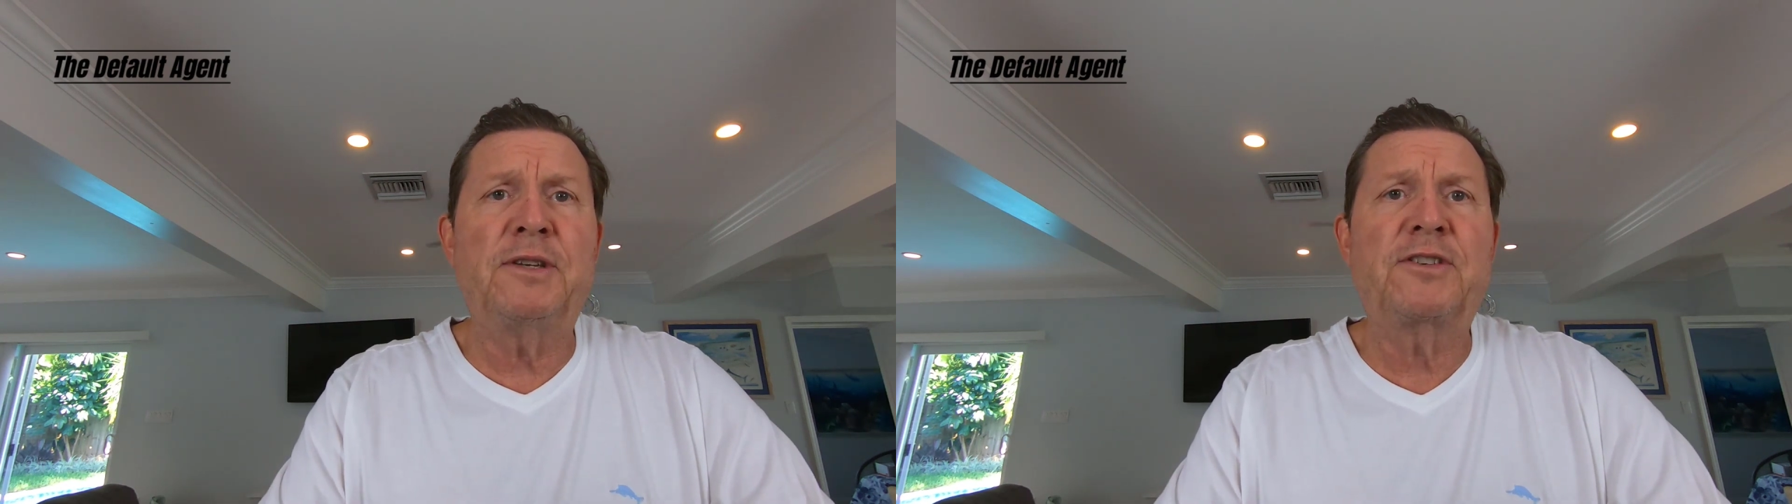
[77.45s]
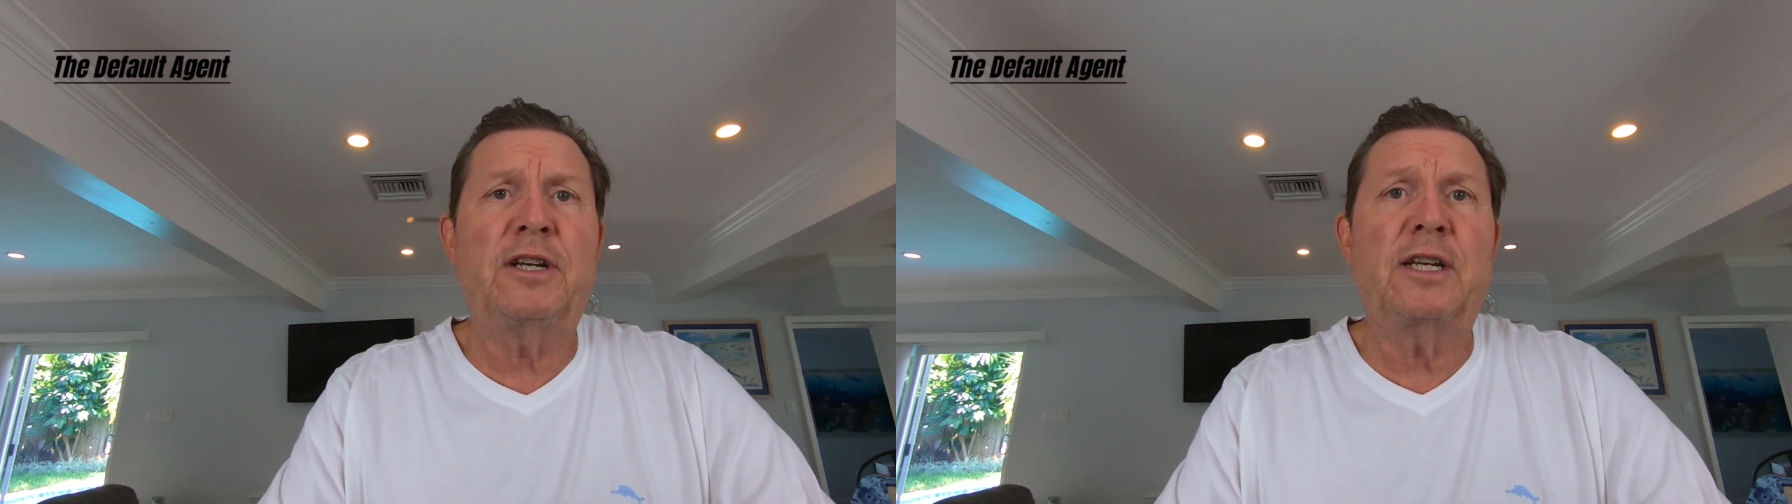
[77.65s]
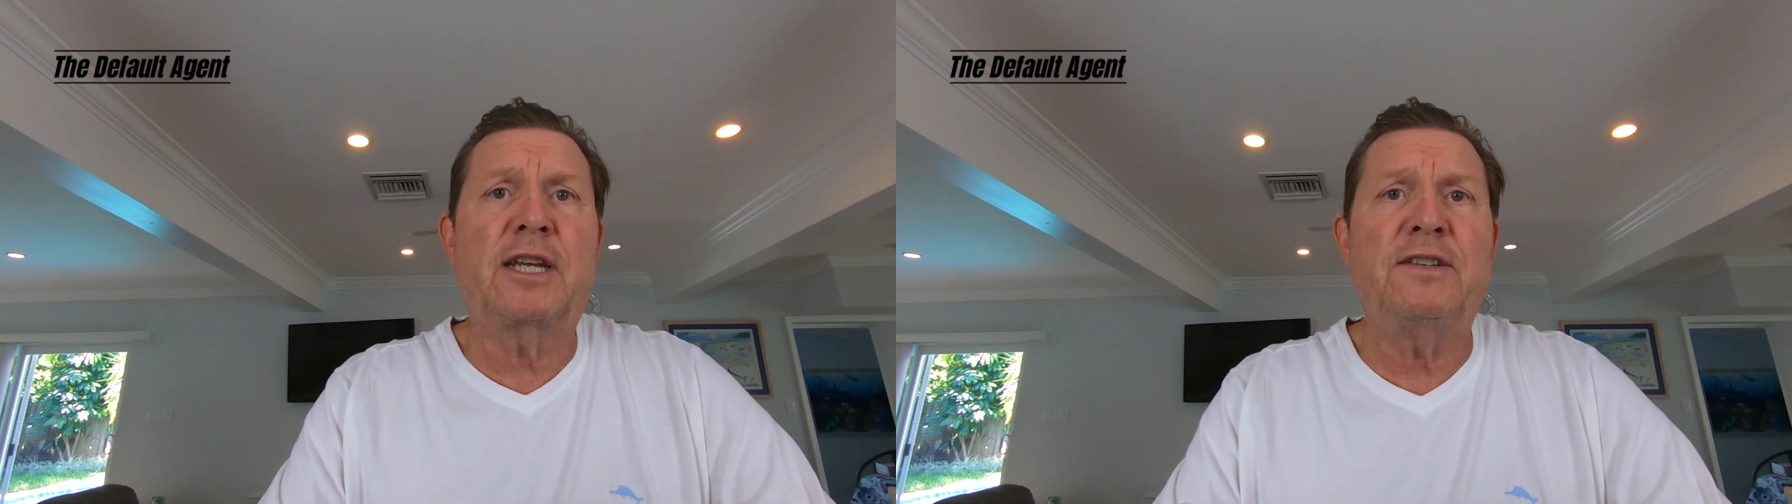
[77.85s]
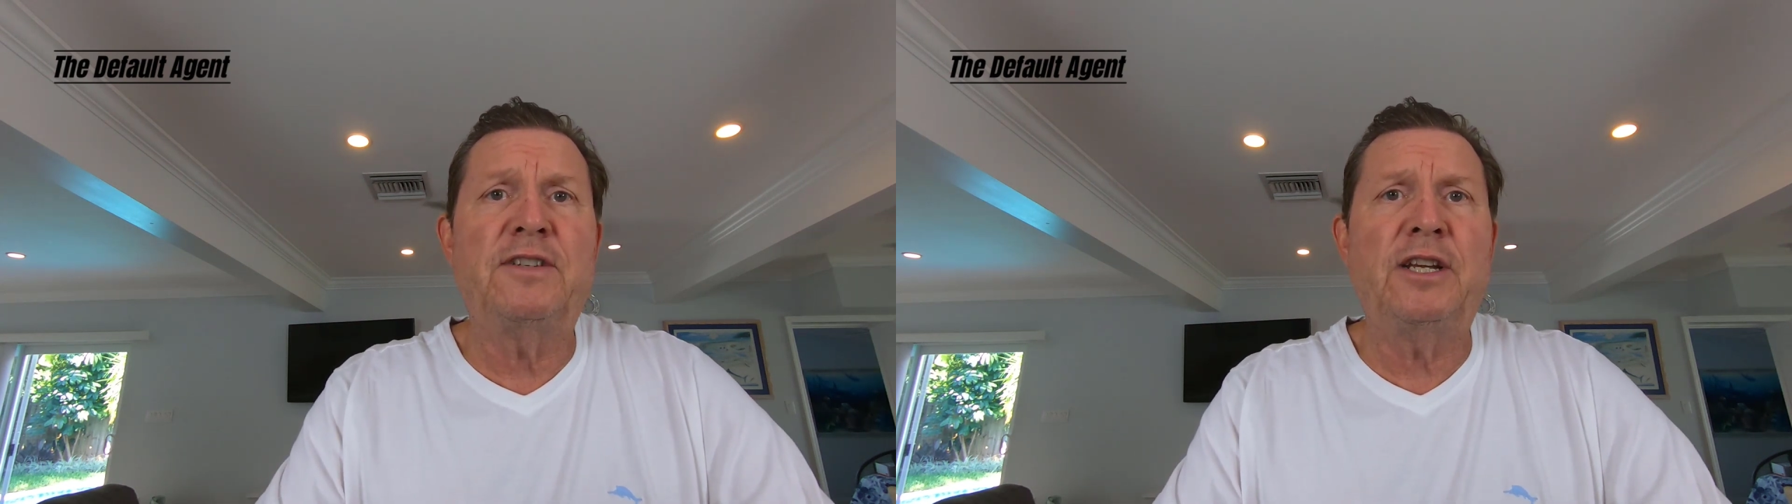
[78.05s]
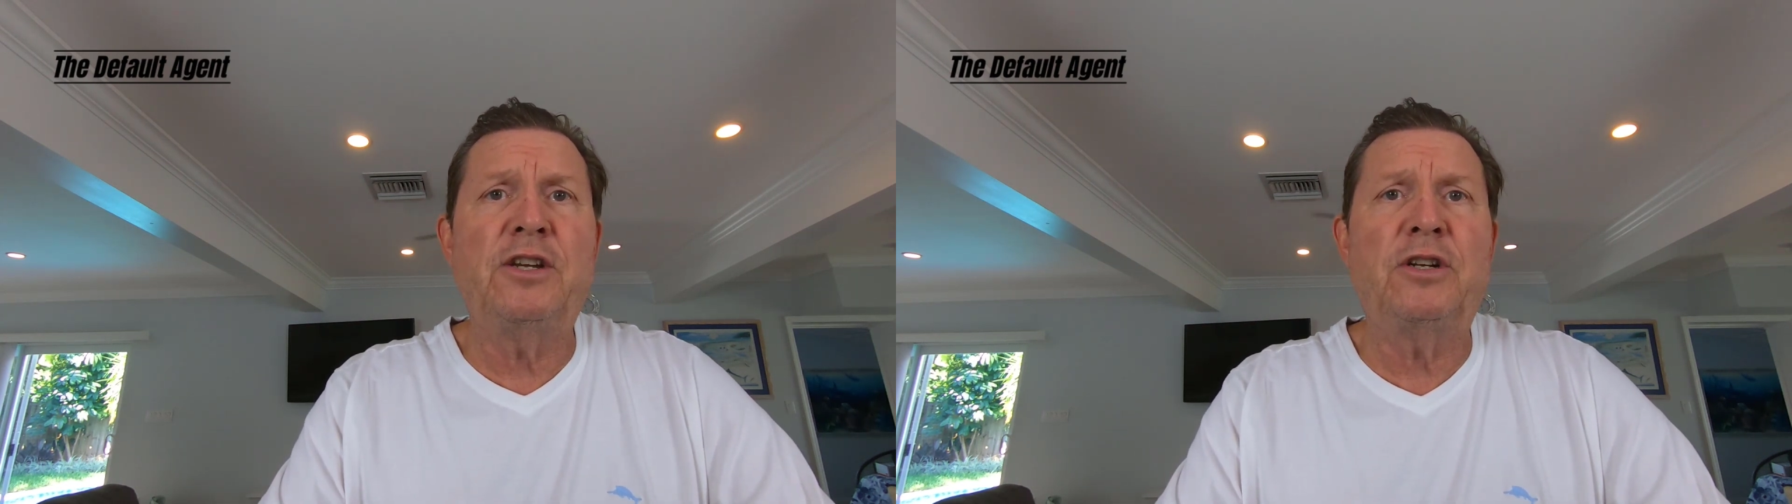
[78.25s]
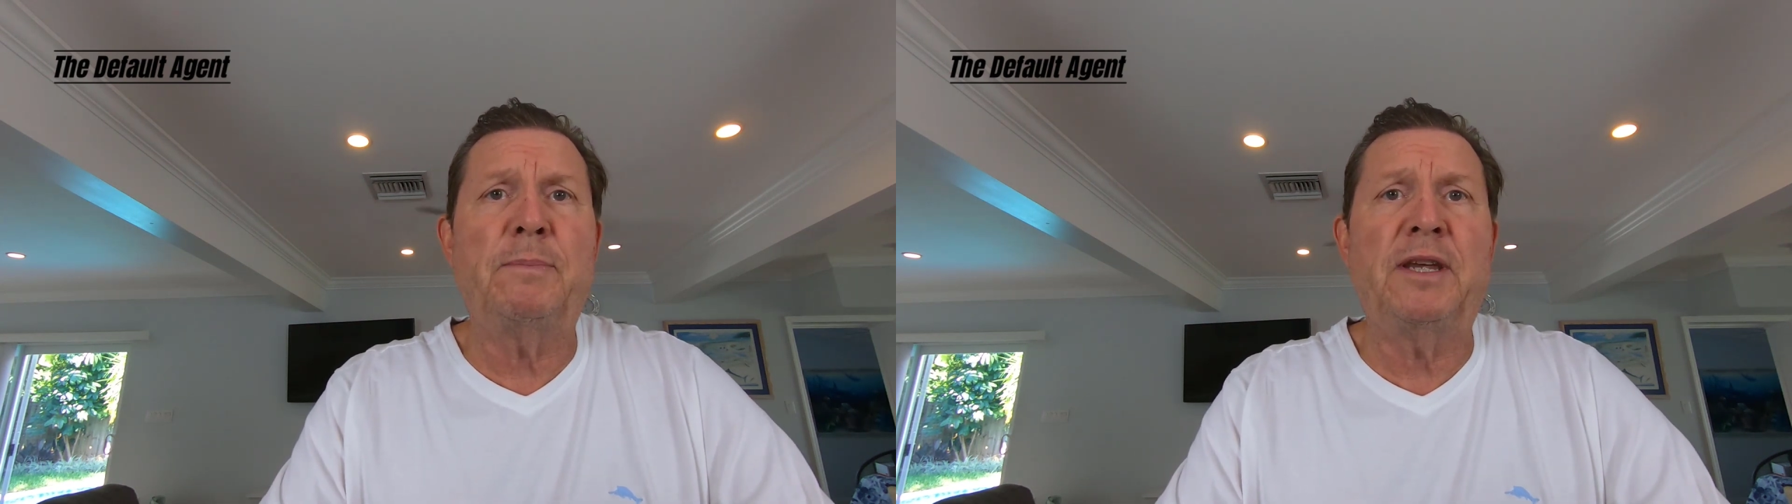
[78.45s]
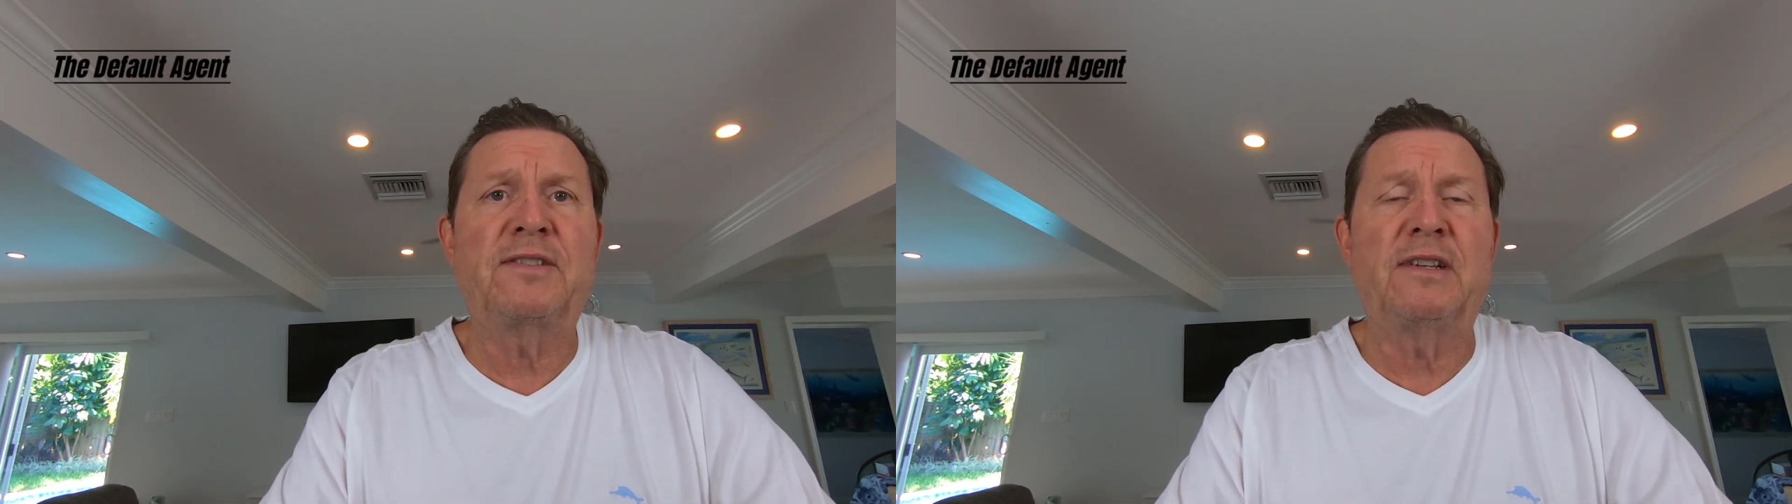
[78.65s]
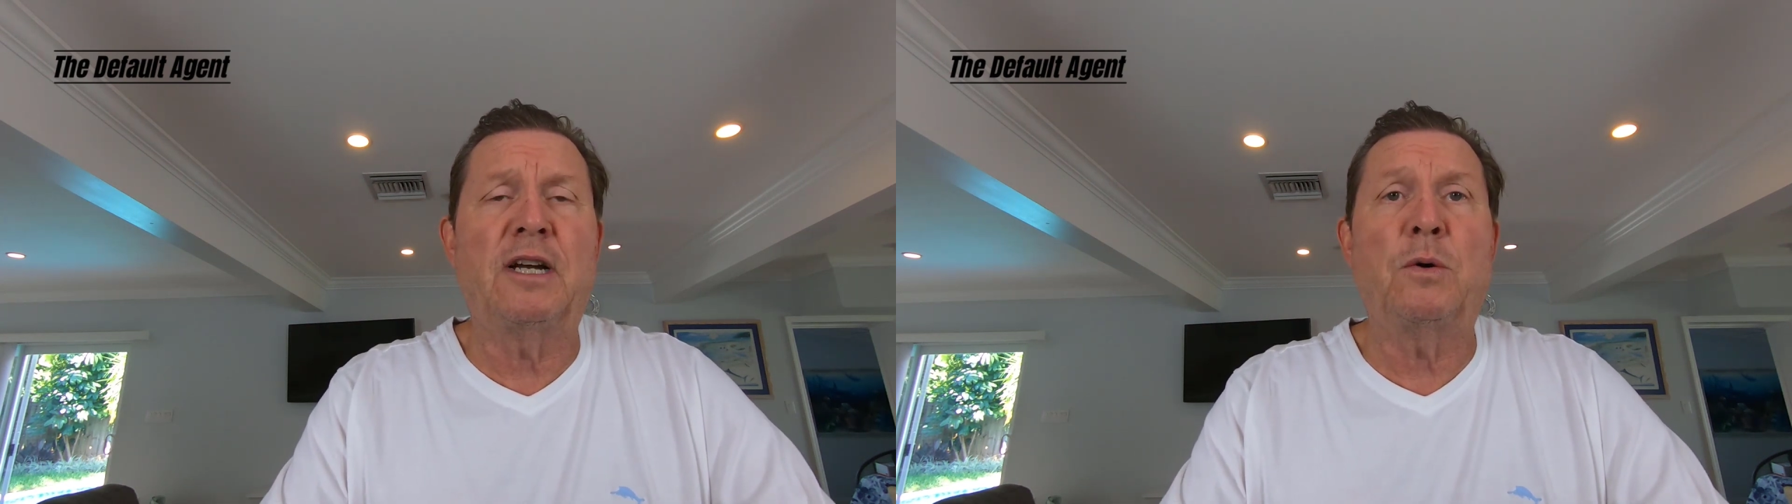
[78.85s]
is going to continue to be
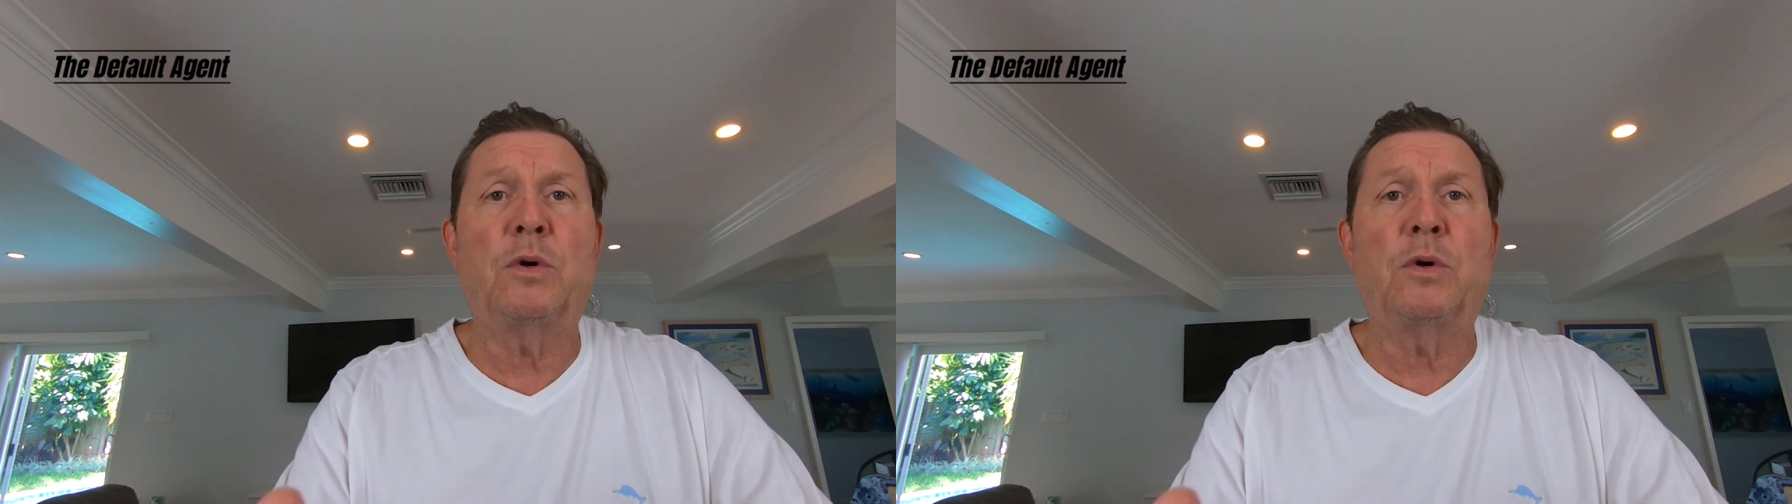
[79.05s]
slow.